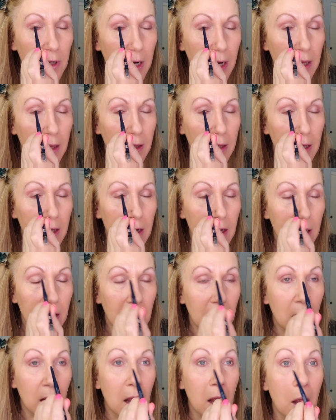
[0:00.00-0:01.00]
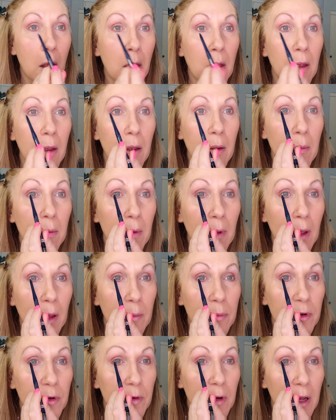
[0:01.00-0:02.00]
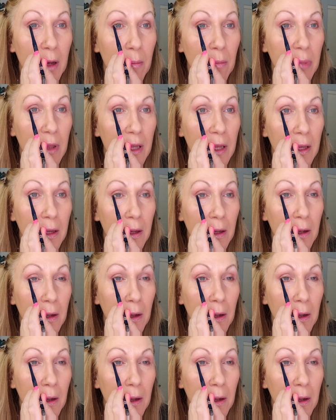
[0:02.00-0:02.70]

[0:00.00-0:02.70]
eyelid. It helps you not blink.